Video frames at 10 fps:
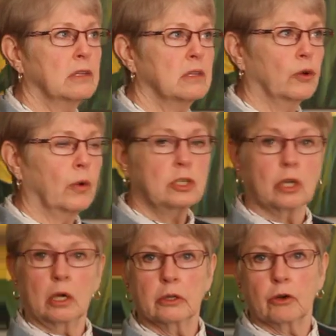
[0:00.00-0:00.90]
is a very
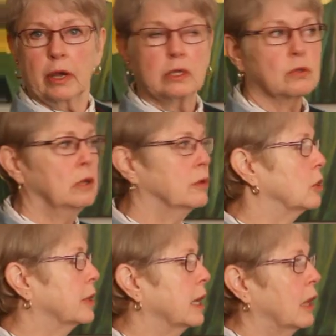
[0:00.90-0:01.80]
dull gray. So even
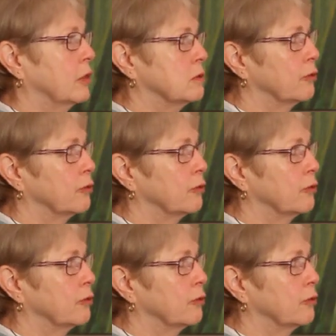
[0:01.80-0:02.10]
looking at this